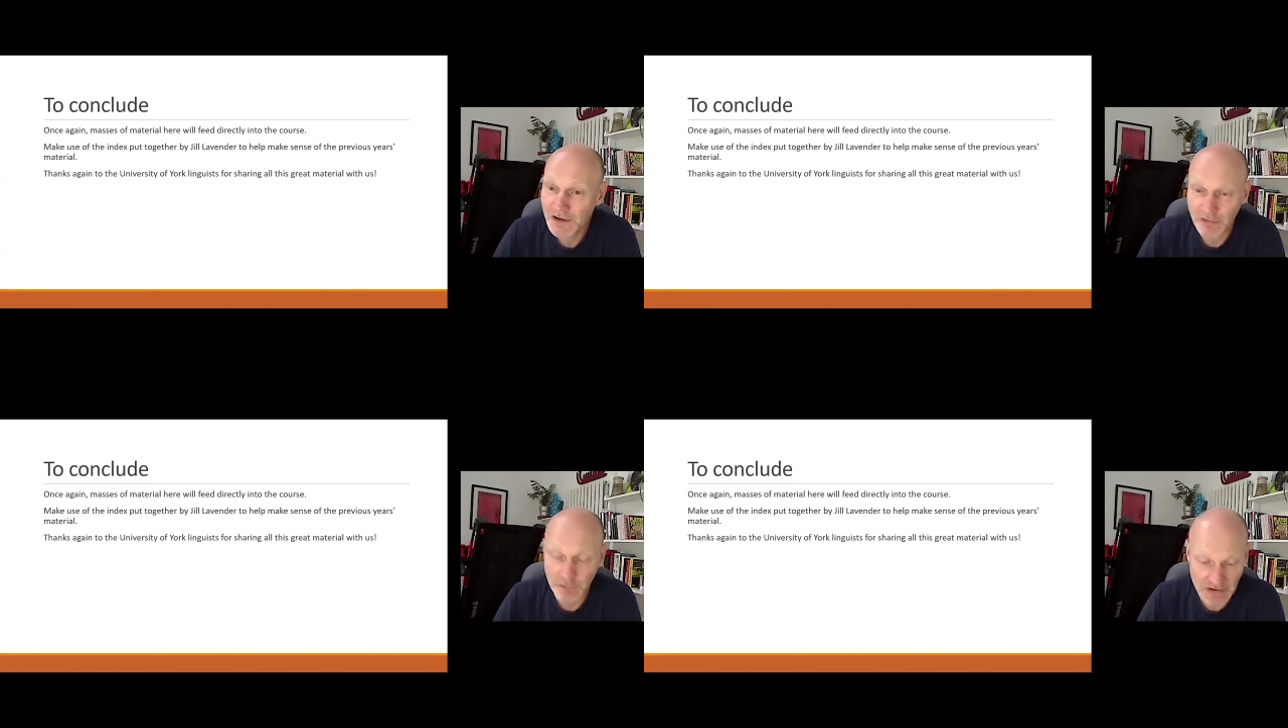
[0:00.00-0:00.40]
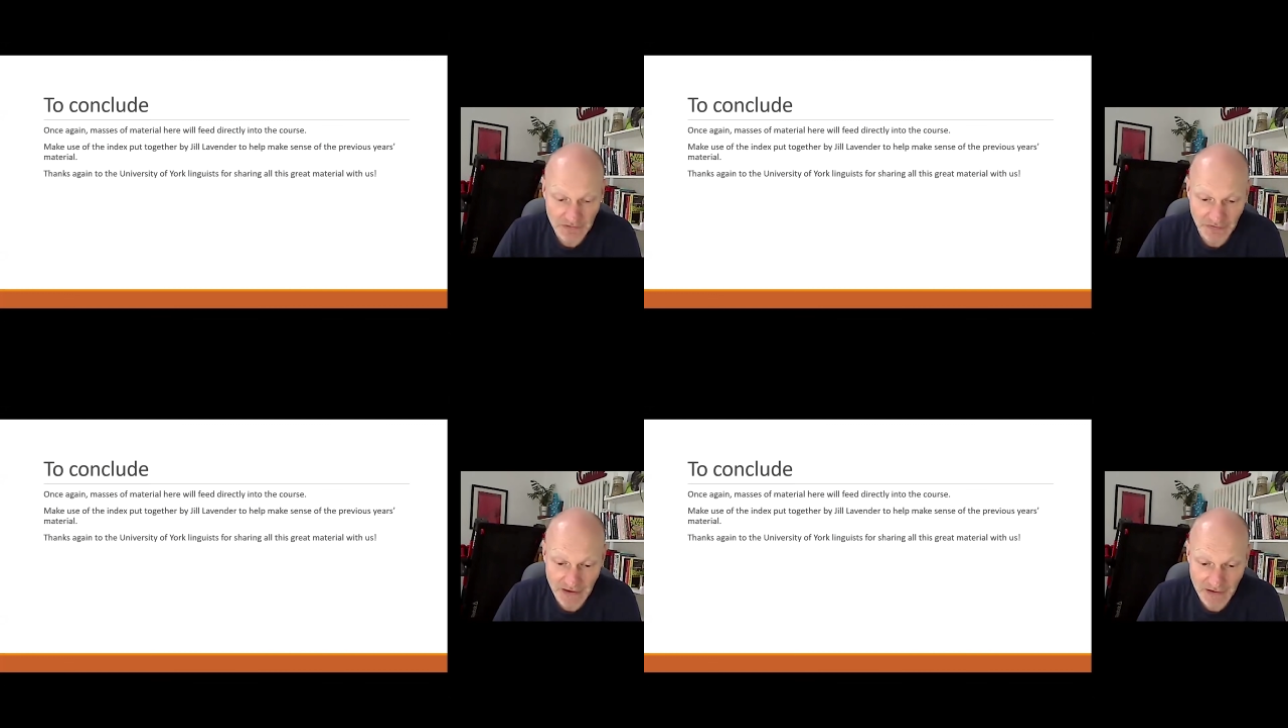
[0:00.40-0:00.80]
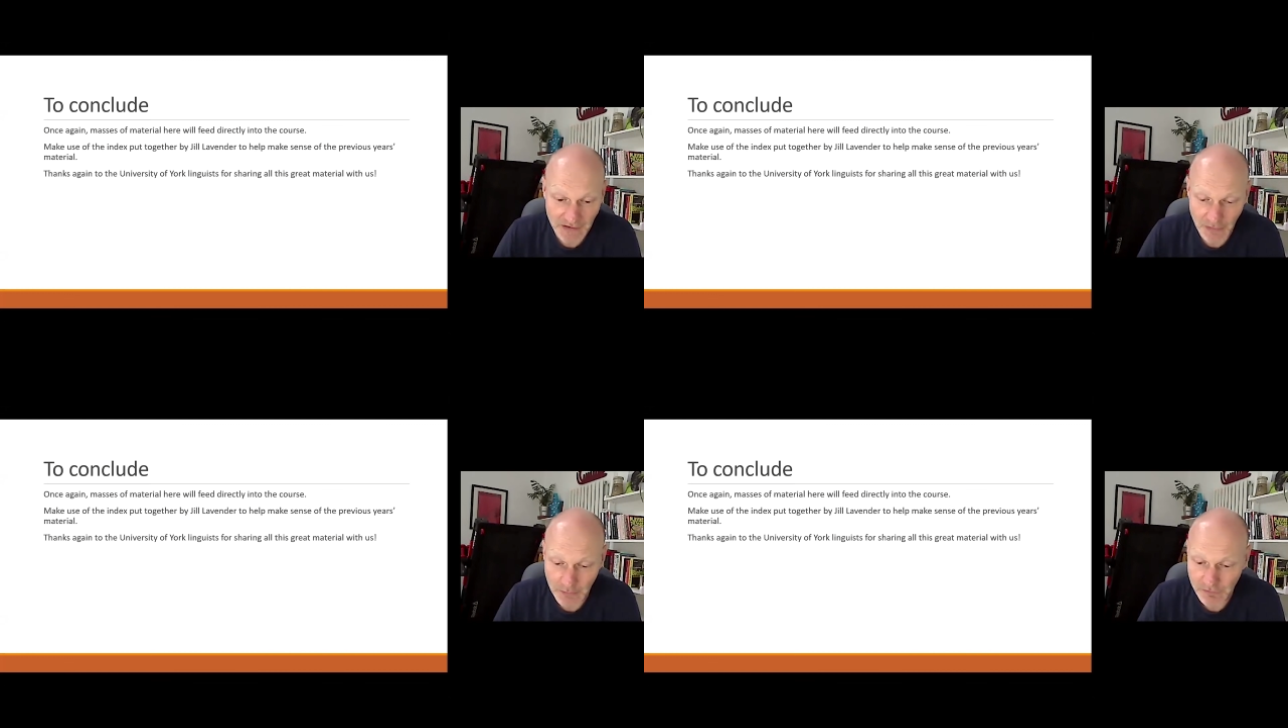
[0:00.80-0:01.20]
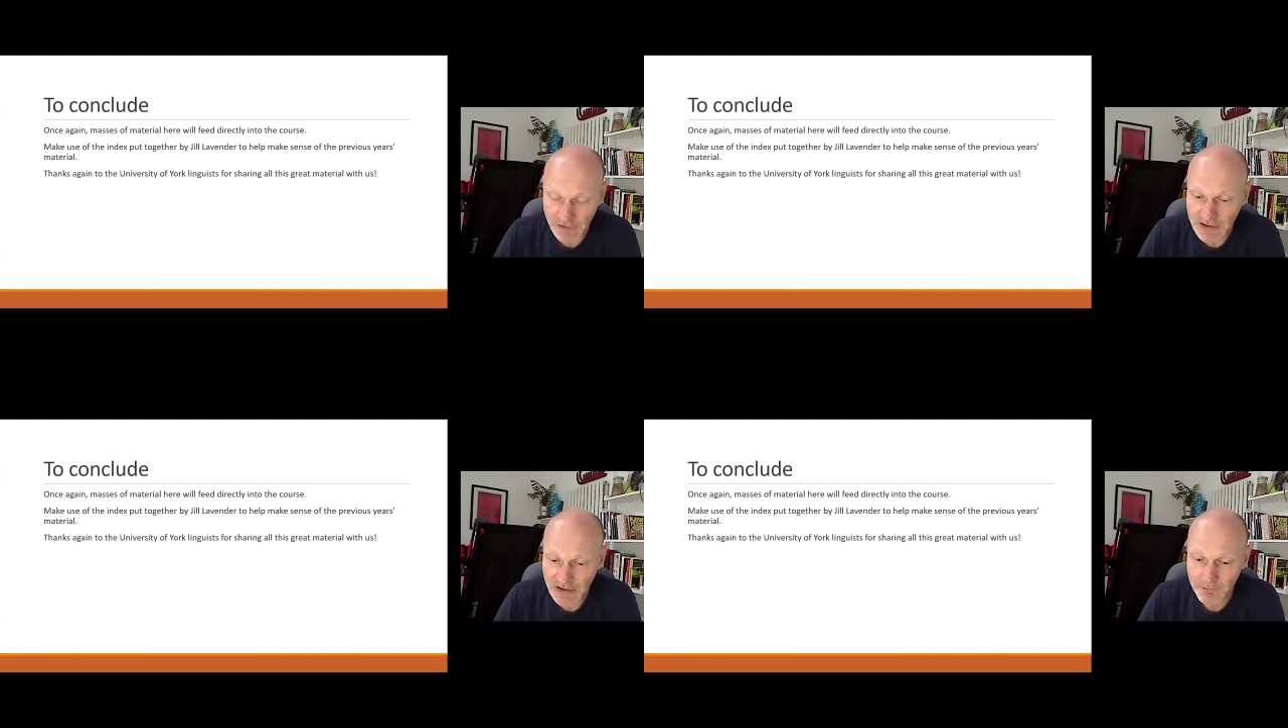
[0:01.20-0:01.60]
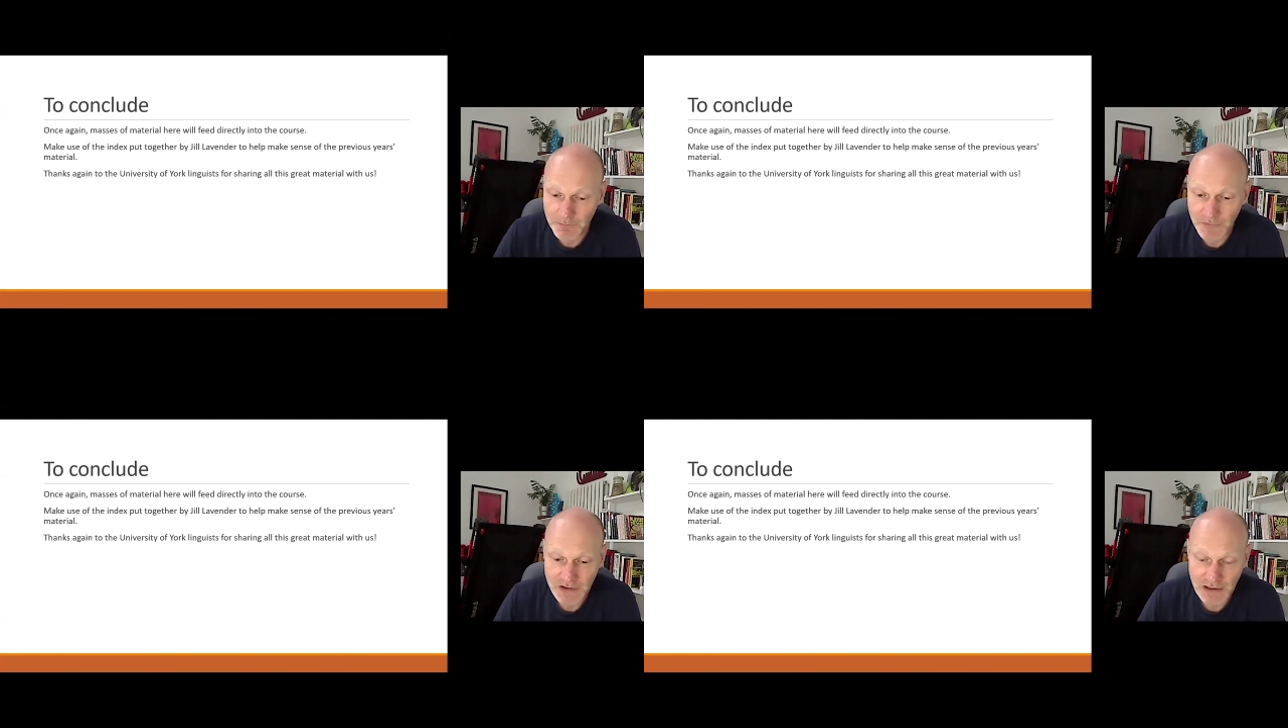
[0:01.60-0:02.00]
great to see it, and hopefully
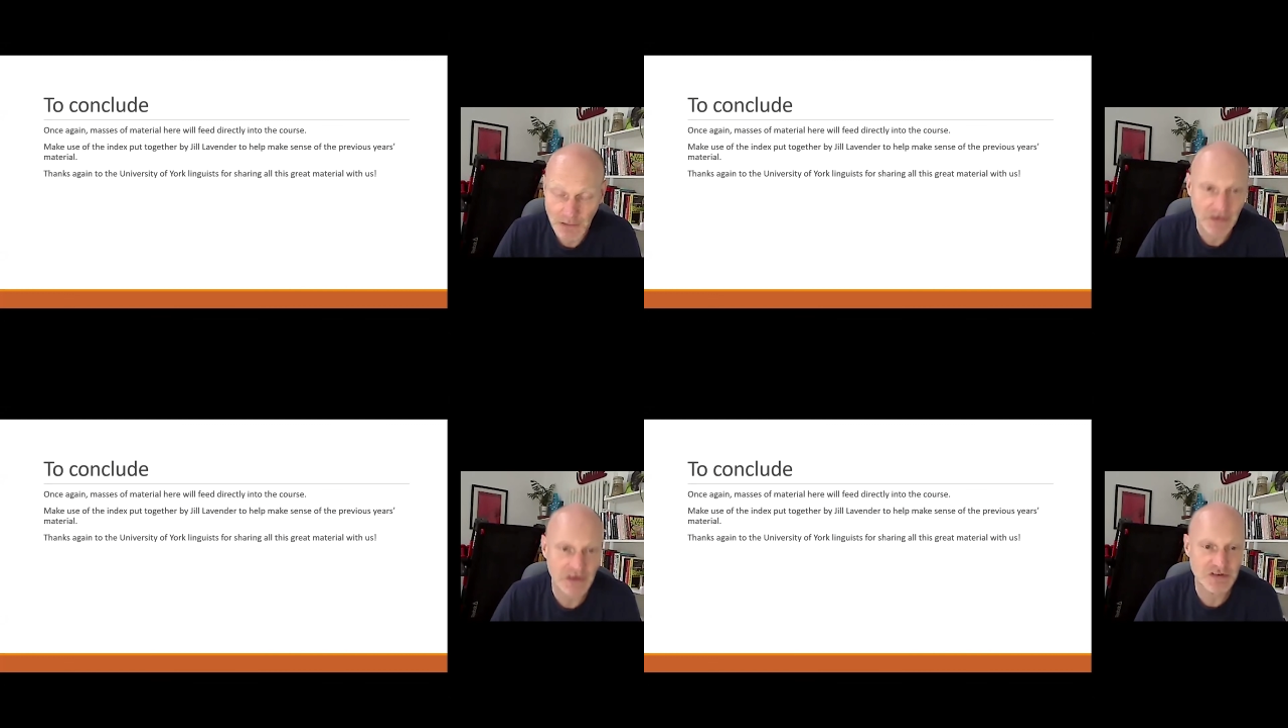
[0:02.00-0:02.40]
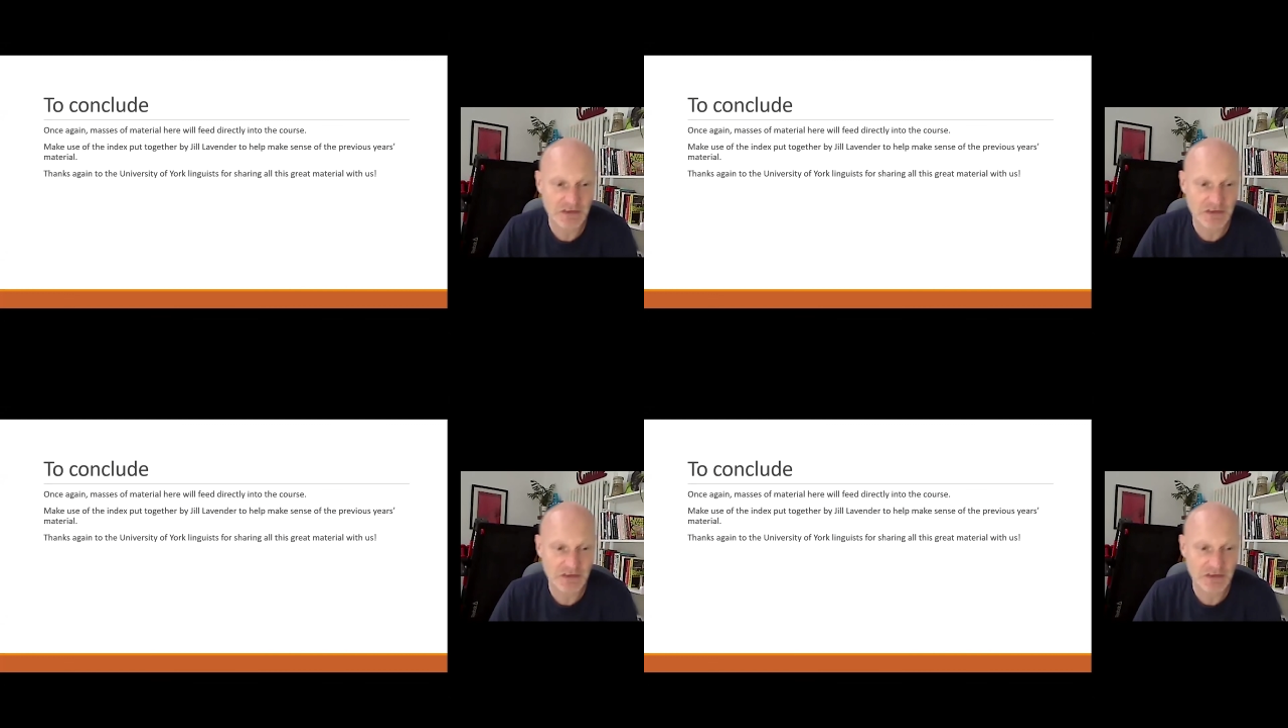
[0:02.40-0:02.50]
teachers